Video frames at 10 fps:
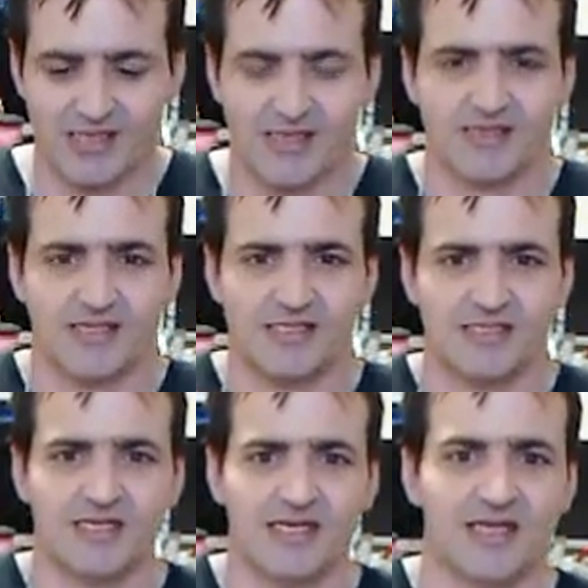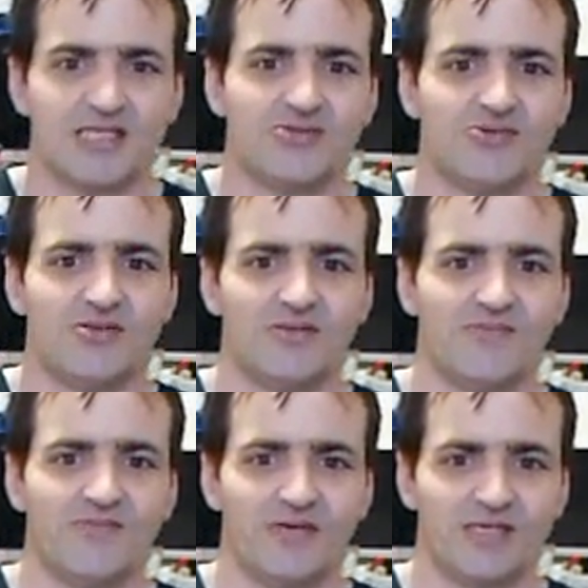this is the actual
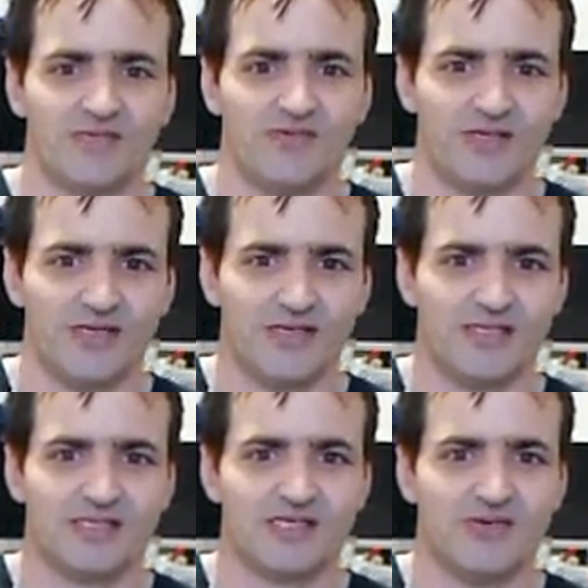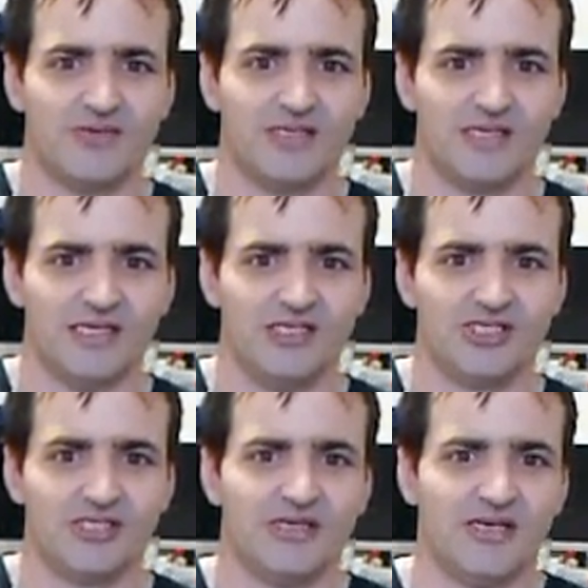reservoir that is going in
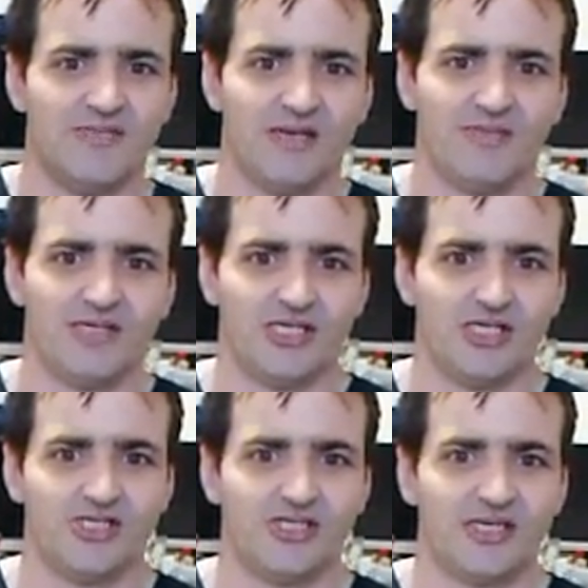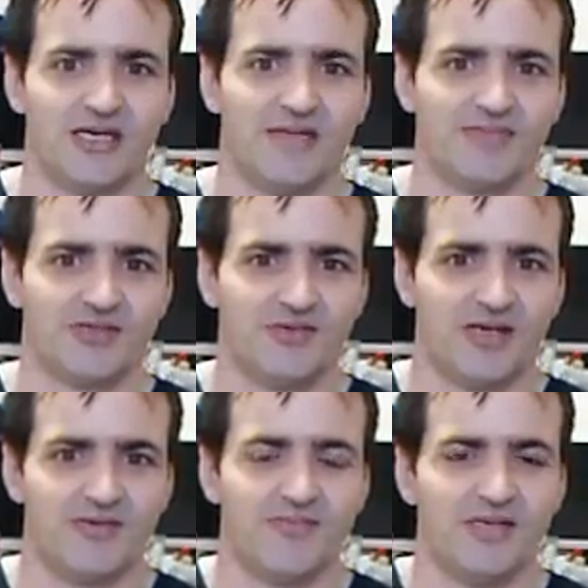Legion. I might be changing the caps
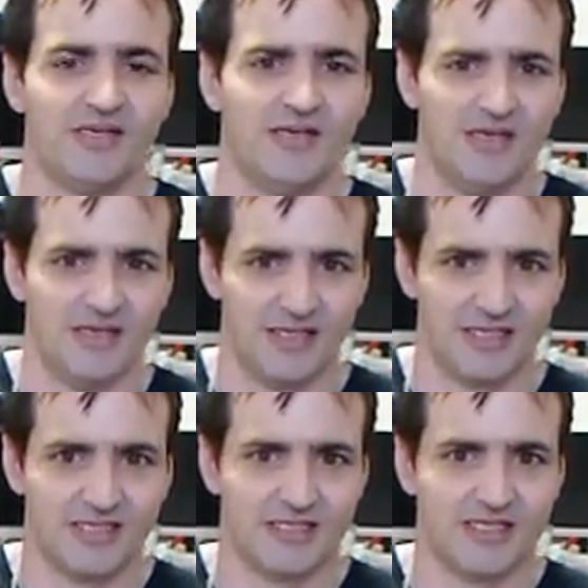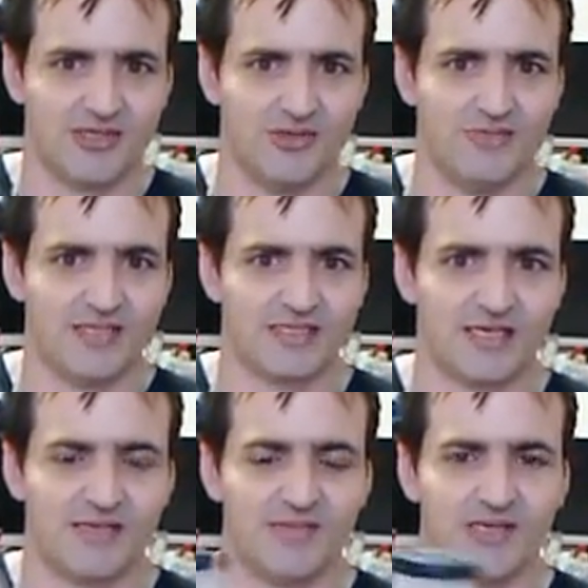around, but this is the tube that's
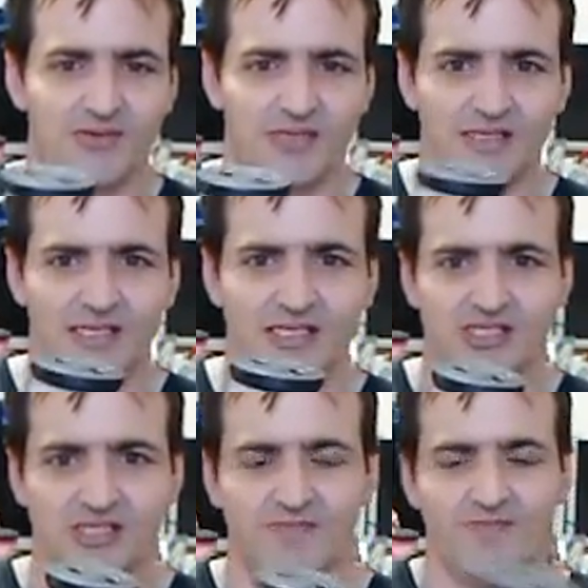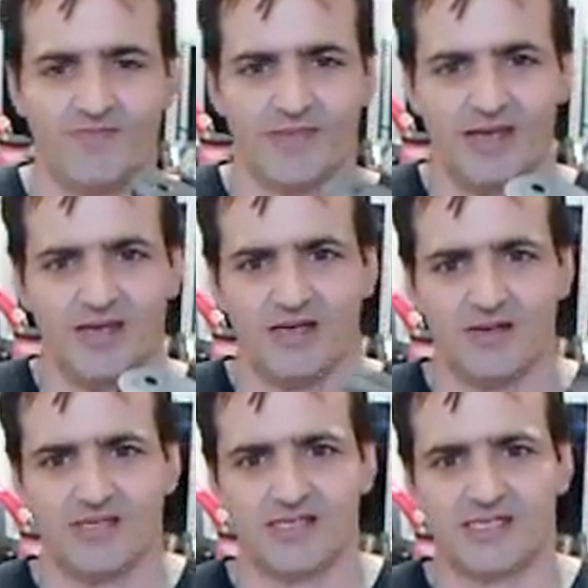going to be going in Legion.
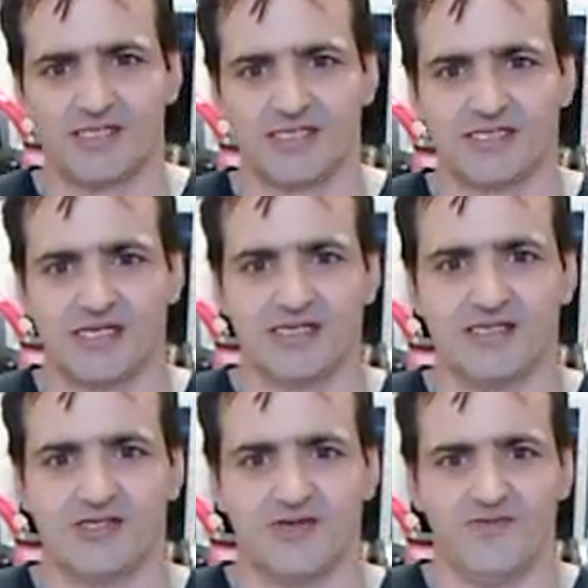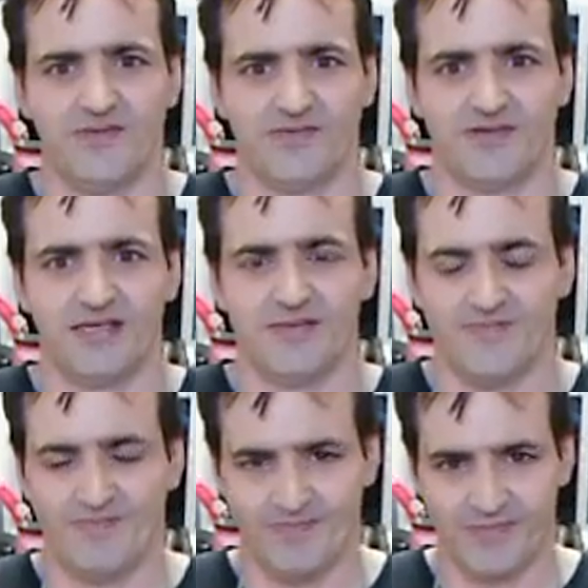This is a standard 250
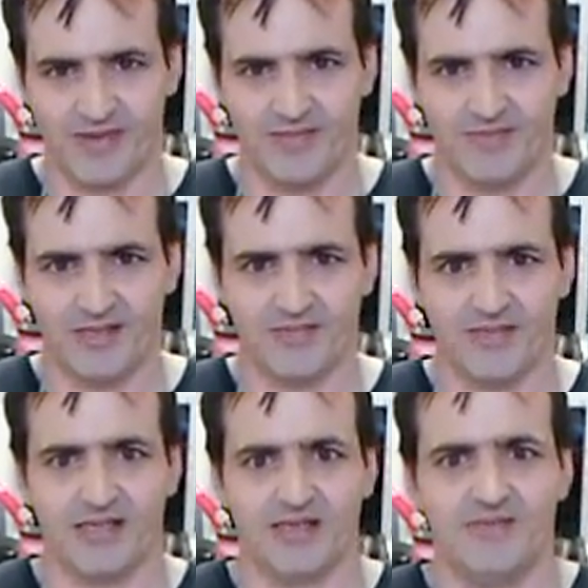millimeter,